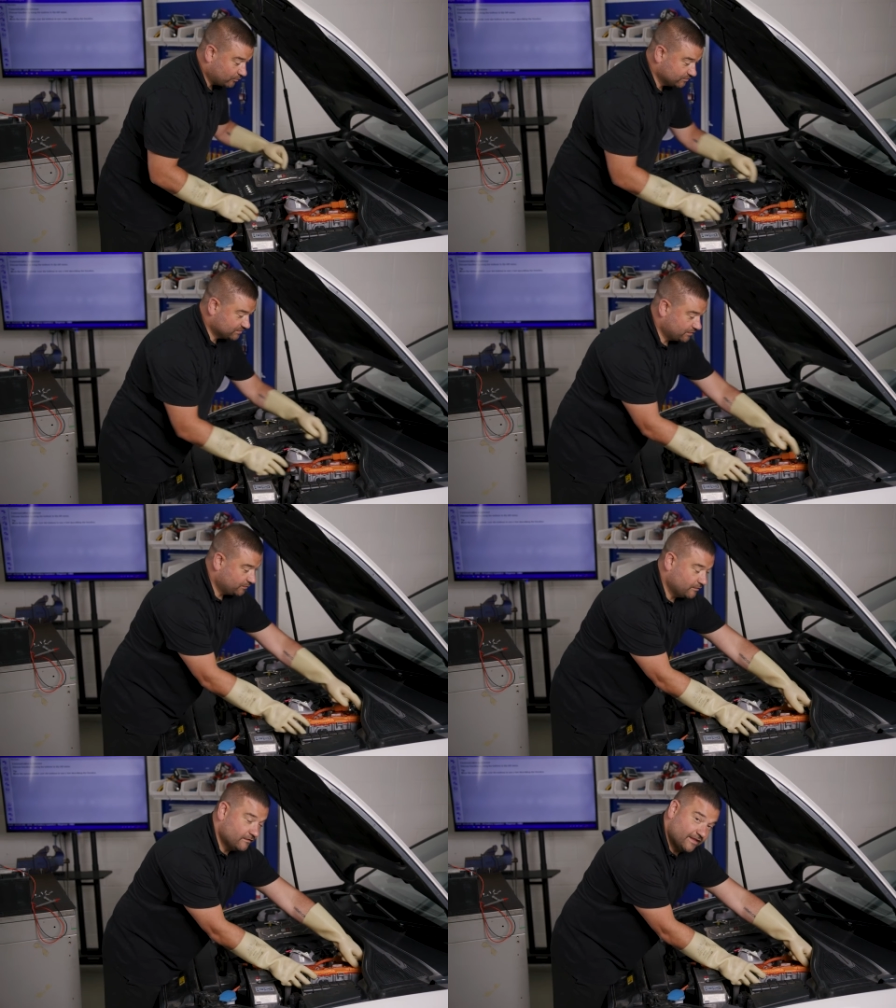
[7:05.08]

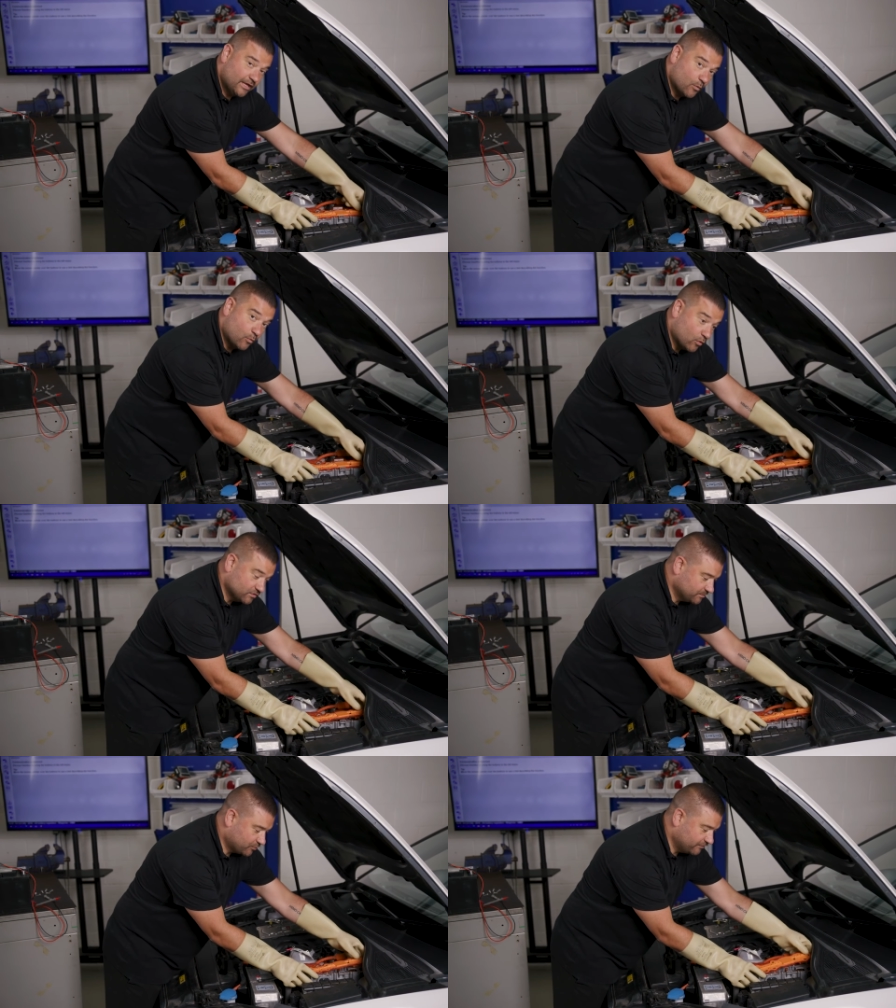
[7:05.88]
also the
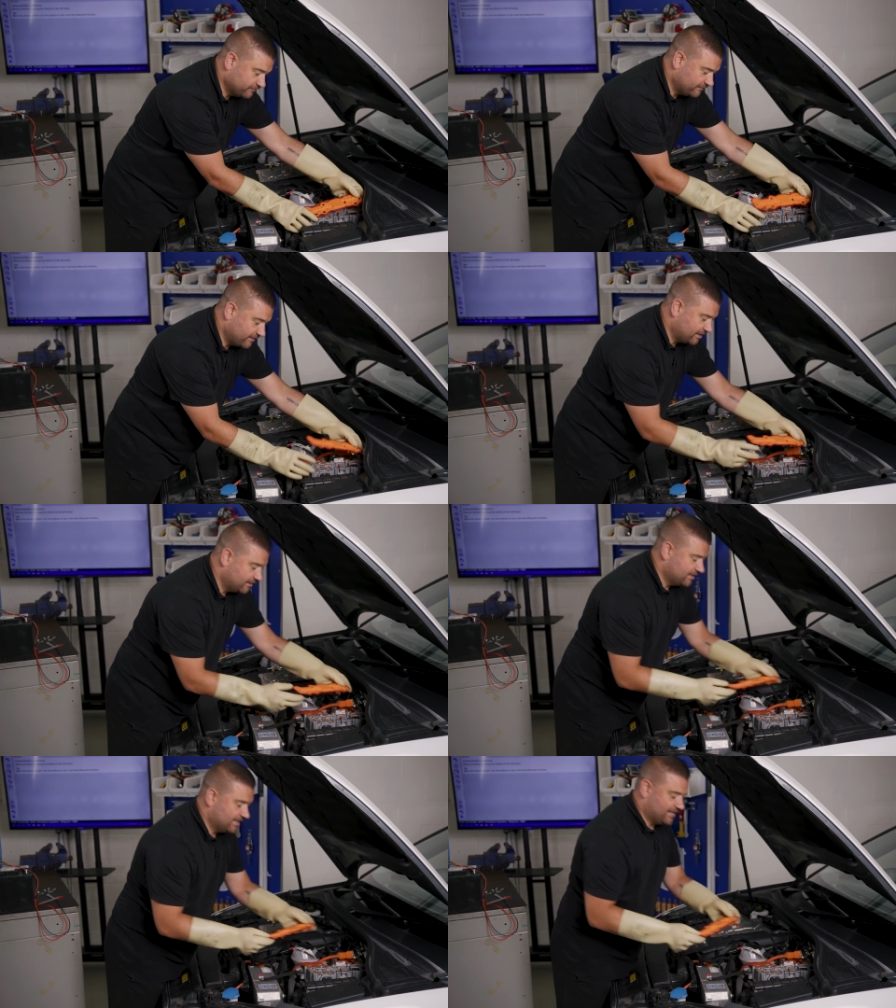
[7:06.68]
waterproof cover,
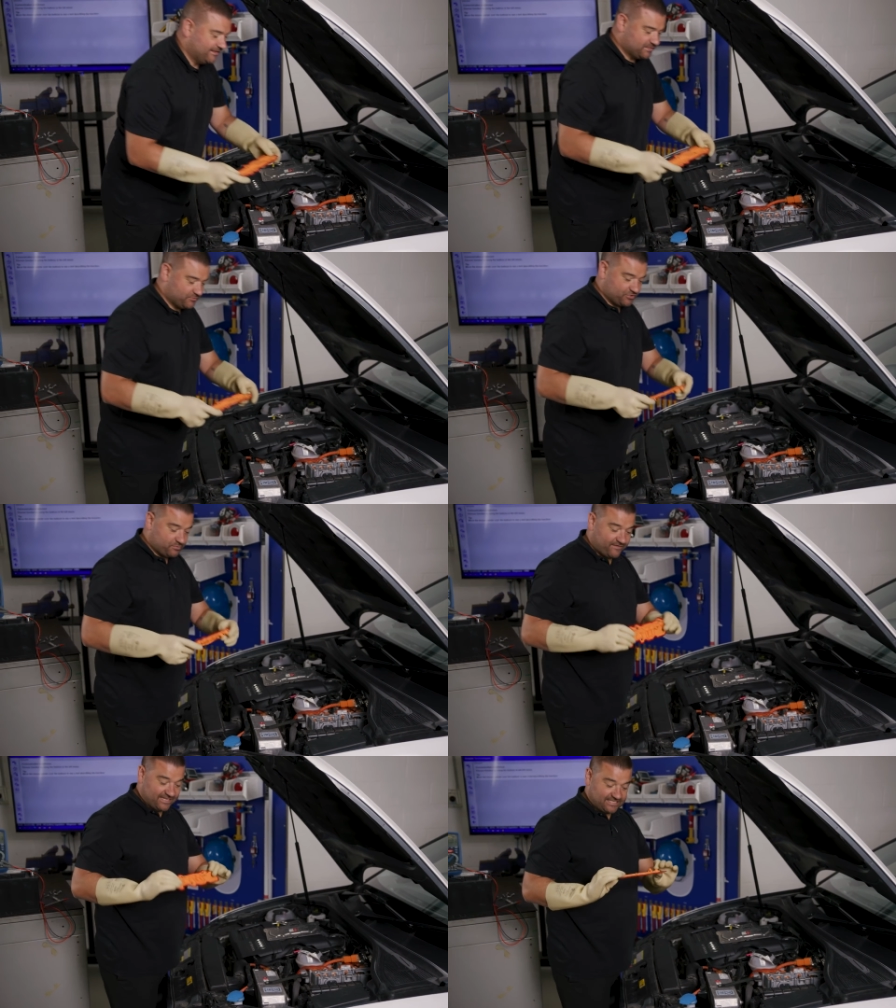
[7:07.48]
and this just
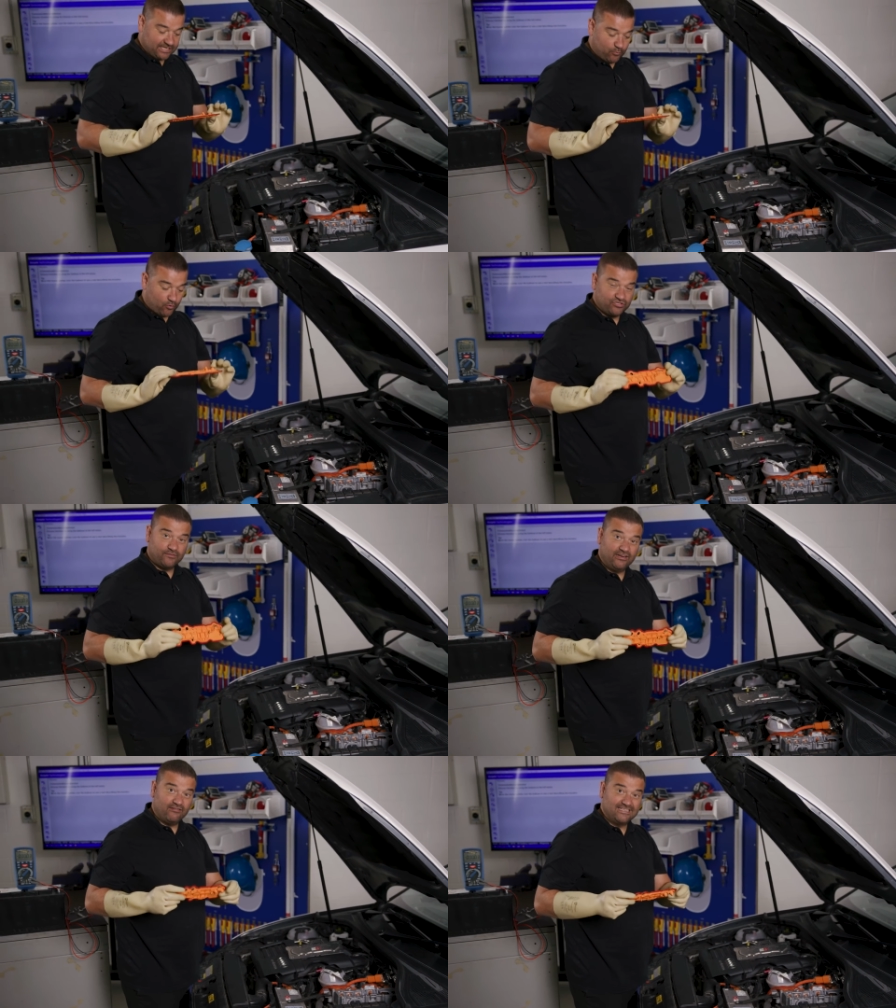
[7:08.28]
prevents any
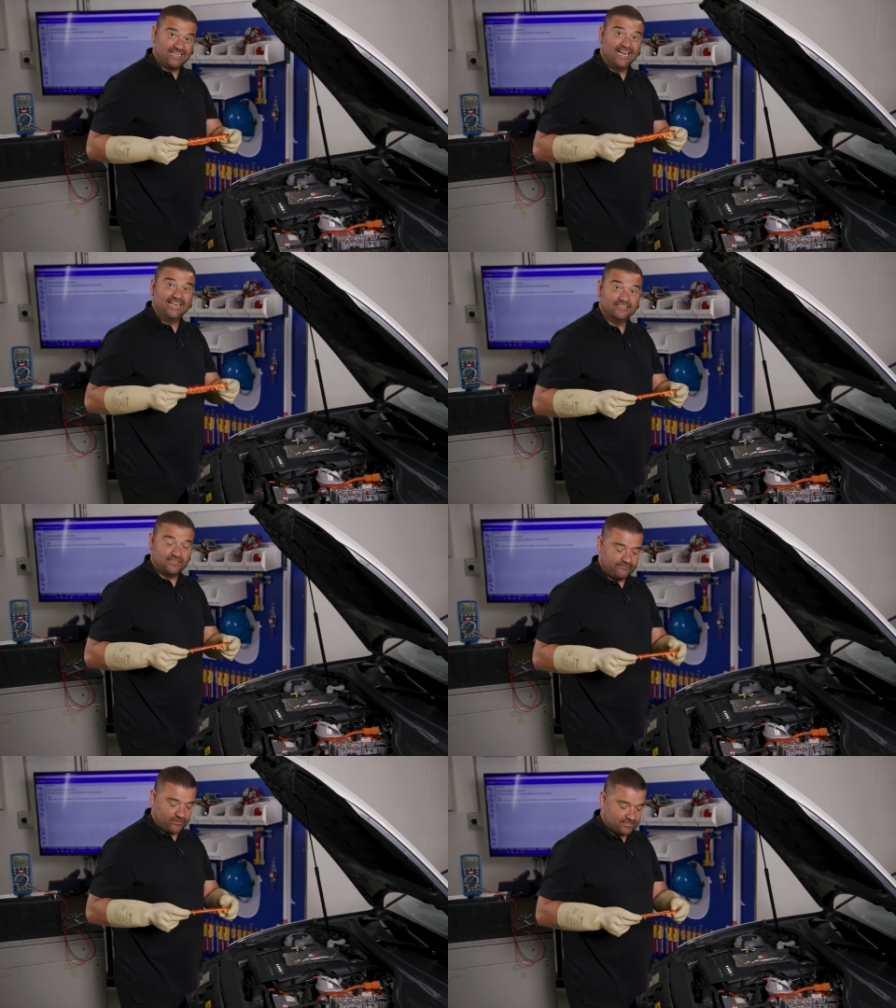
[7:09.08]
water ingress getting into
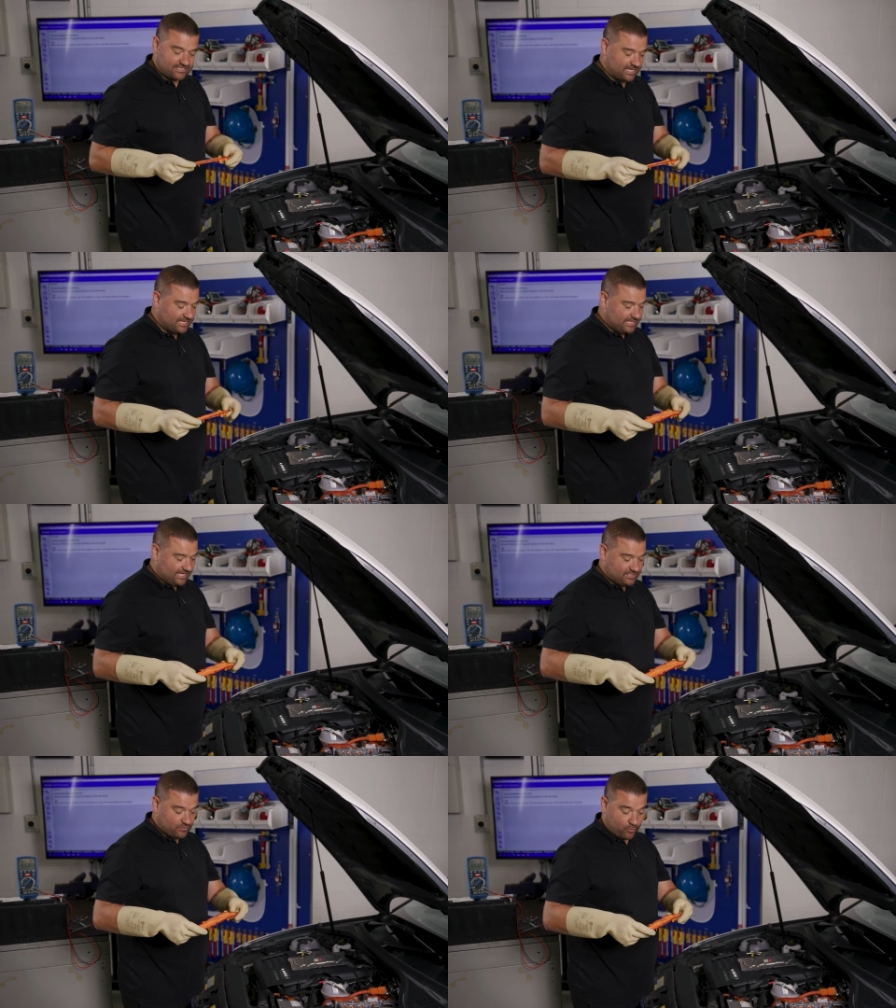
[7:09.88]
the inverter.
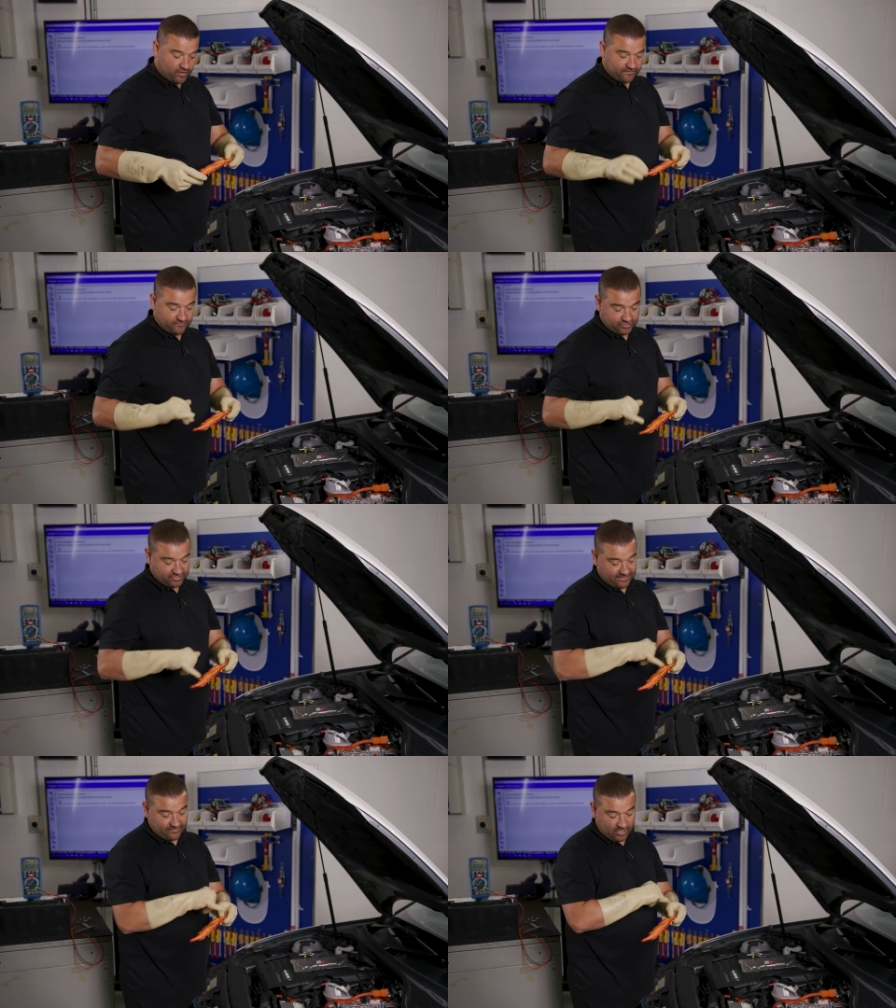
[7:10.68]
It's worth
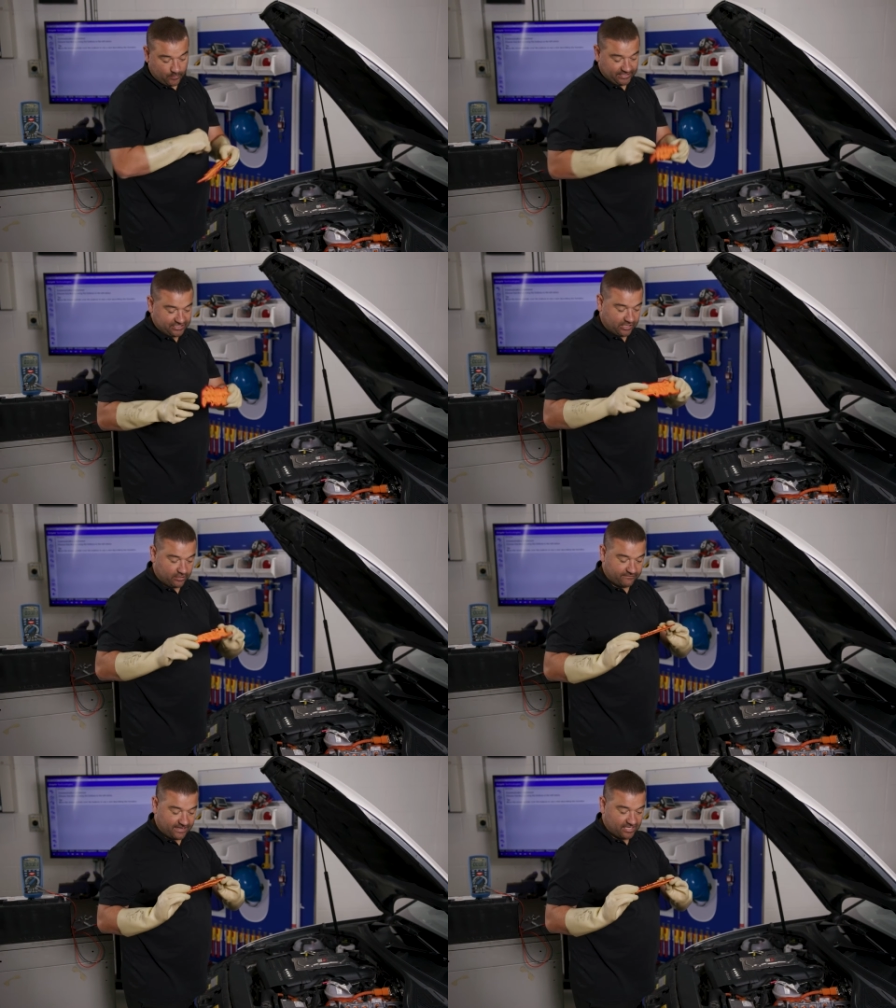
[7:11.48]
just giving it a quick check
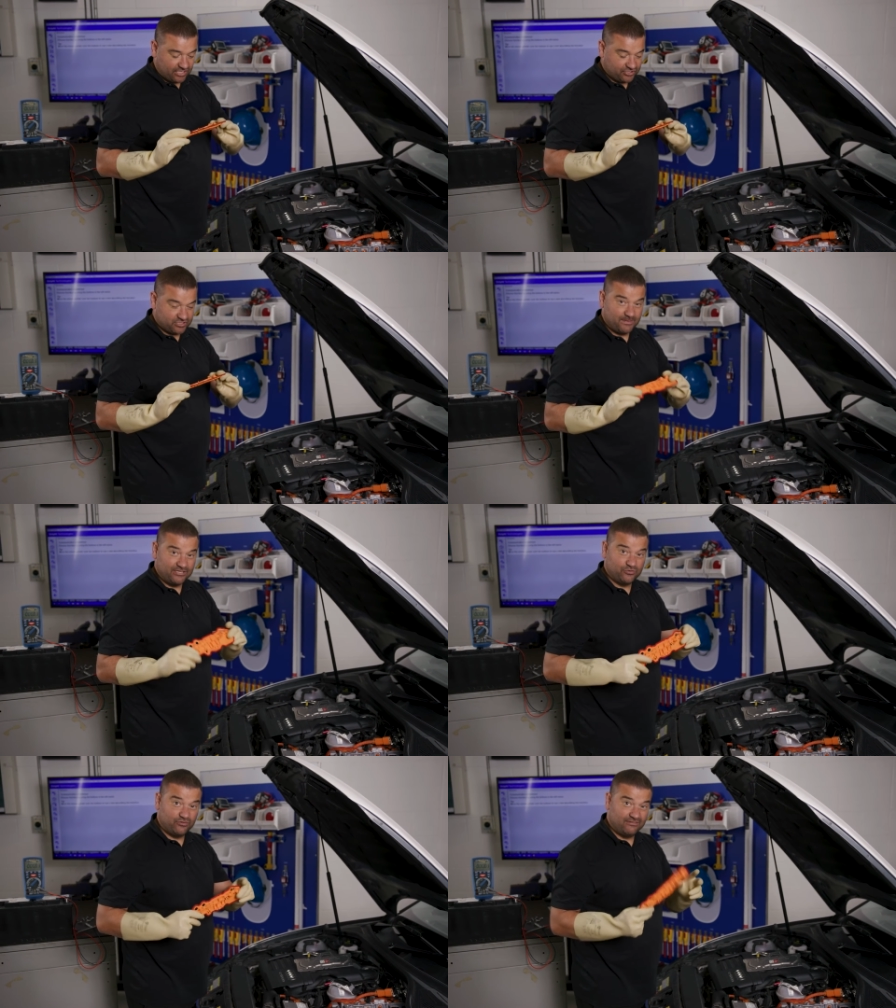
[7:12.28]
over just to
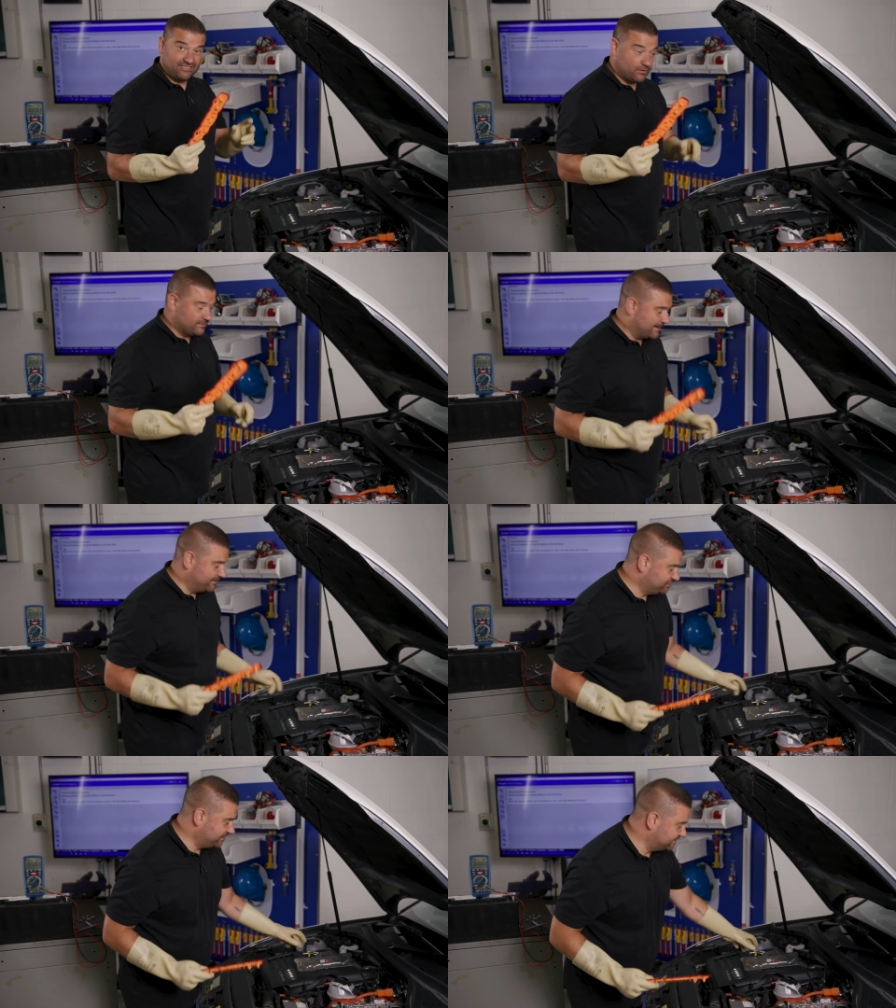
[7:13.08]
make sure there is no
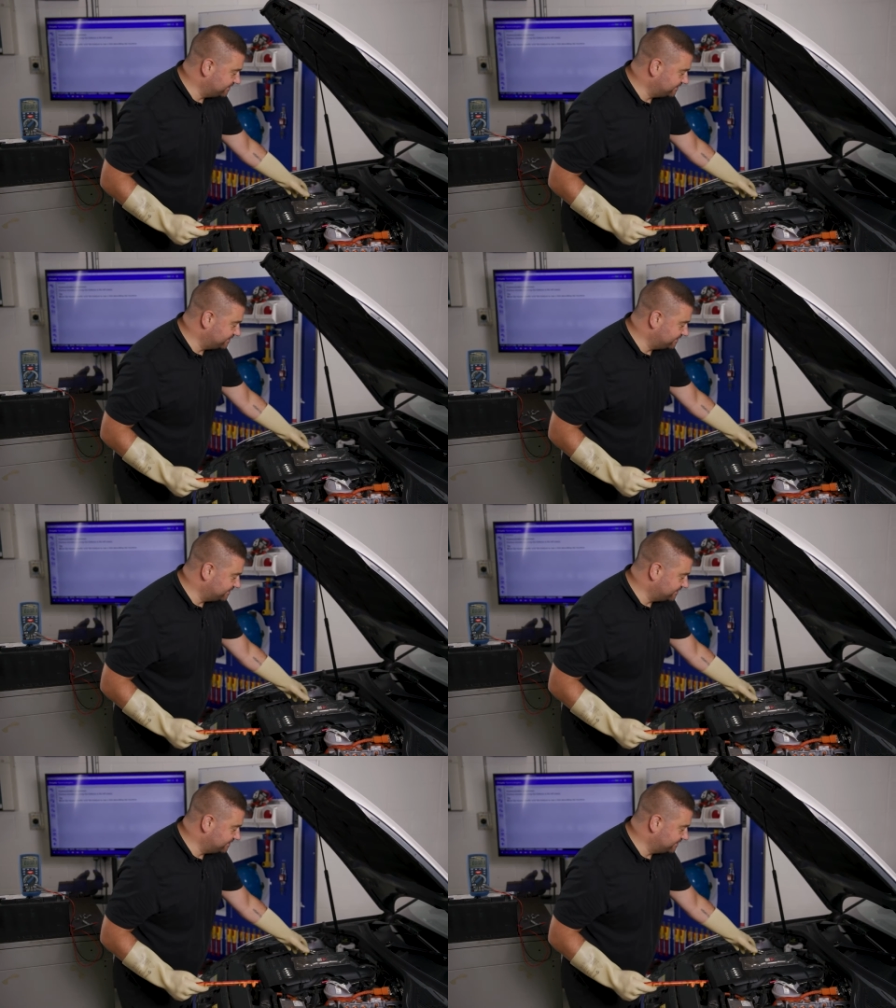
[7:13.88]
damage to the